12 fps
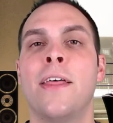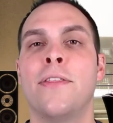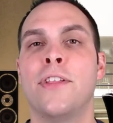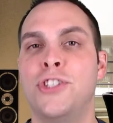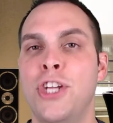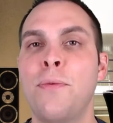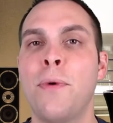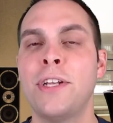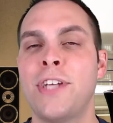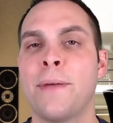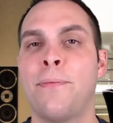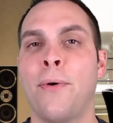The G1
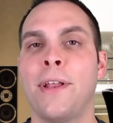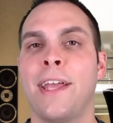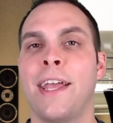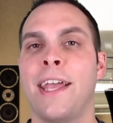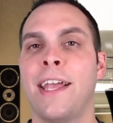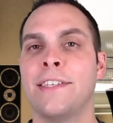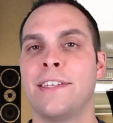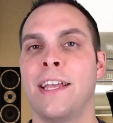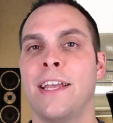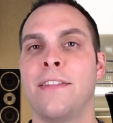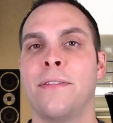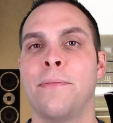checkpoint is
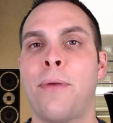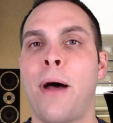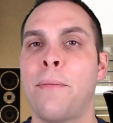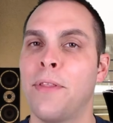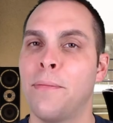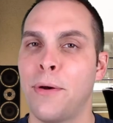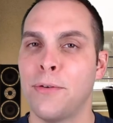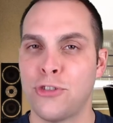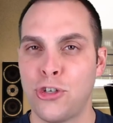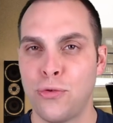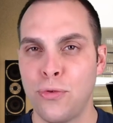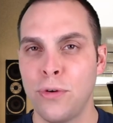probably the most
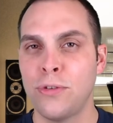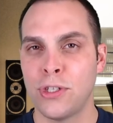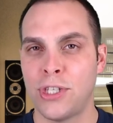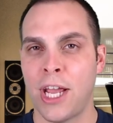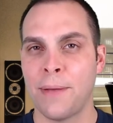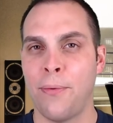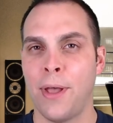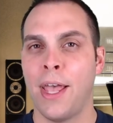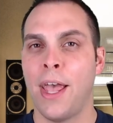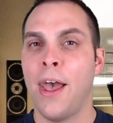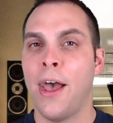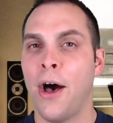crucial checkpoint
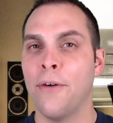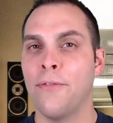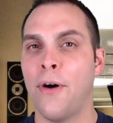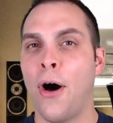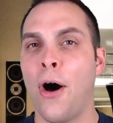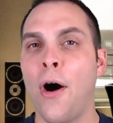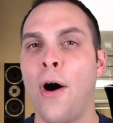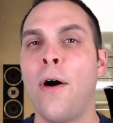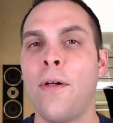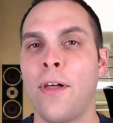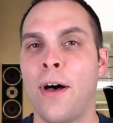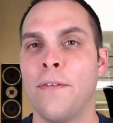of
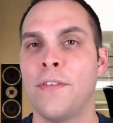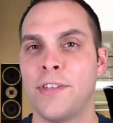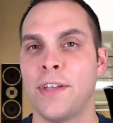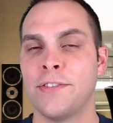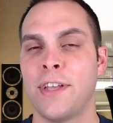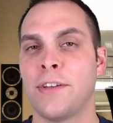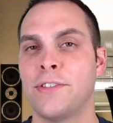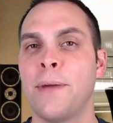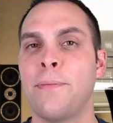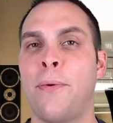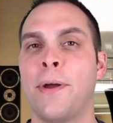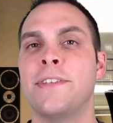all of the cell cycle
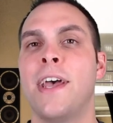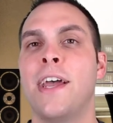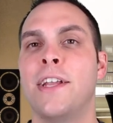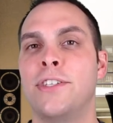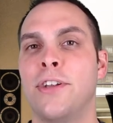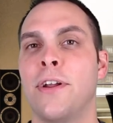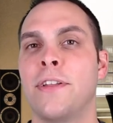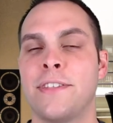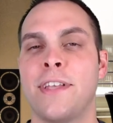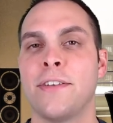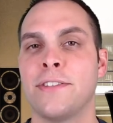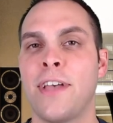checkpoints during the
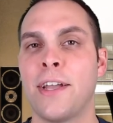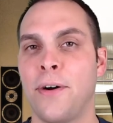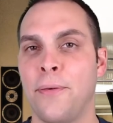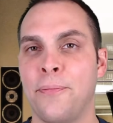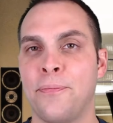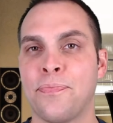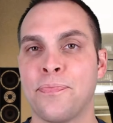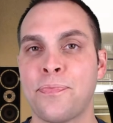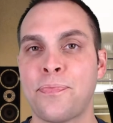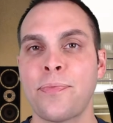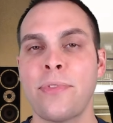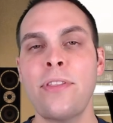cell cycle.
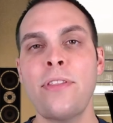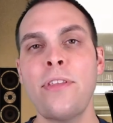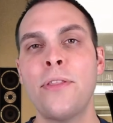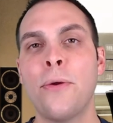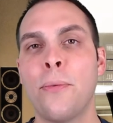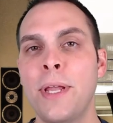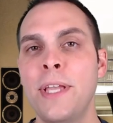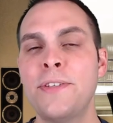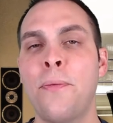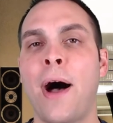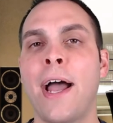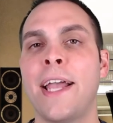The
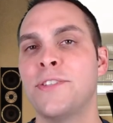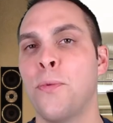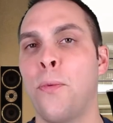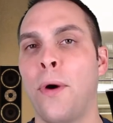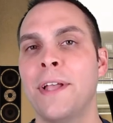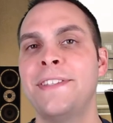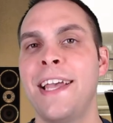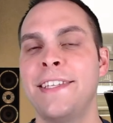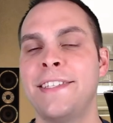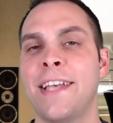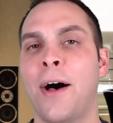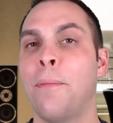reason why is once a
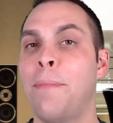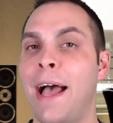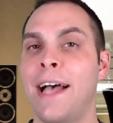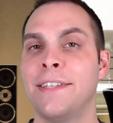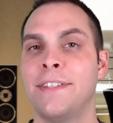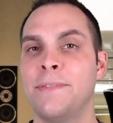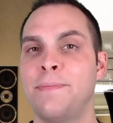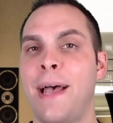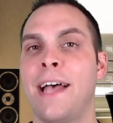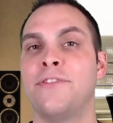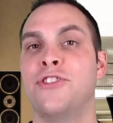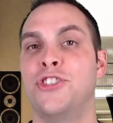cell passes
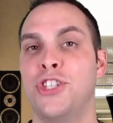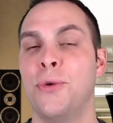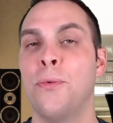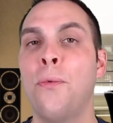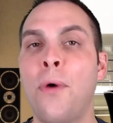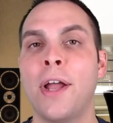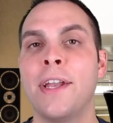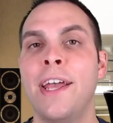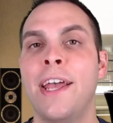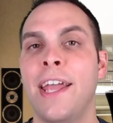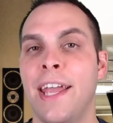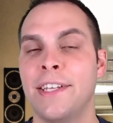past G1
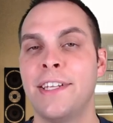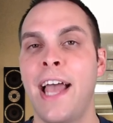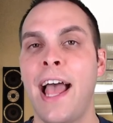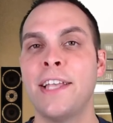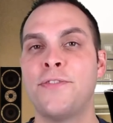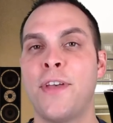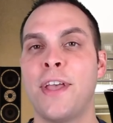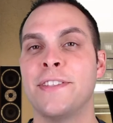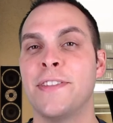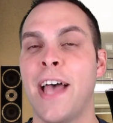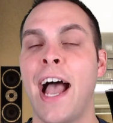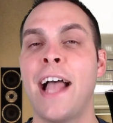into S phase,
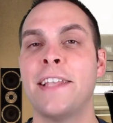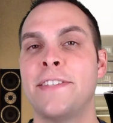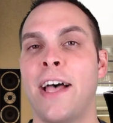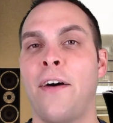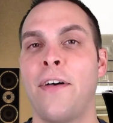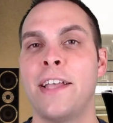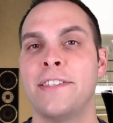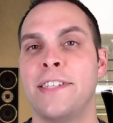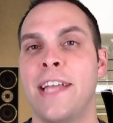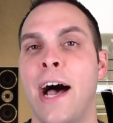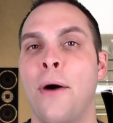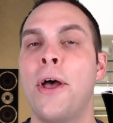that cell is
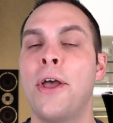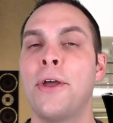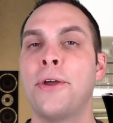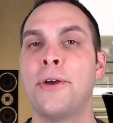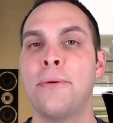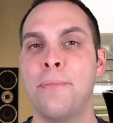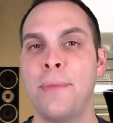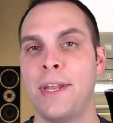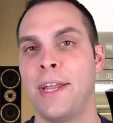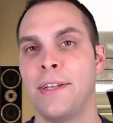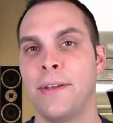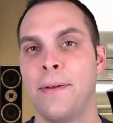now
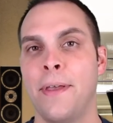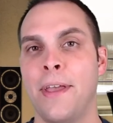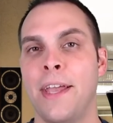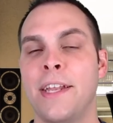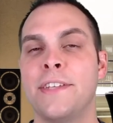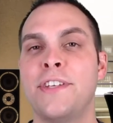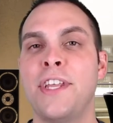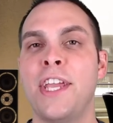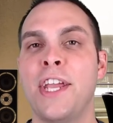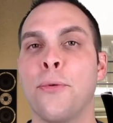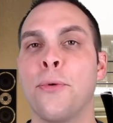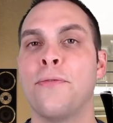committed. It is an
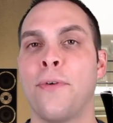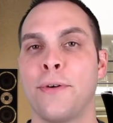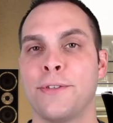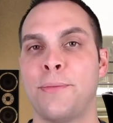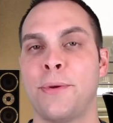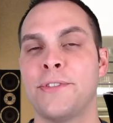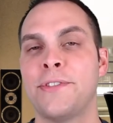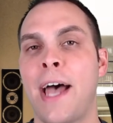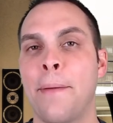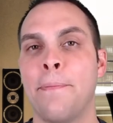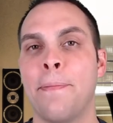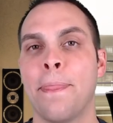irreversible step.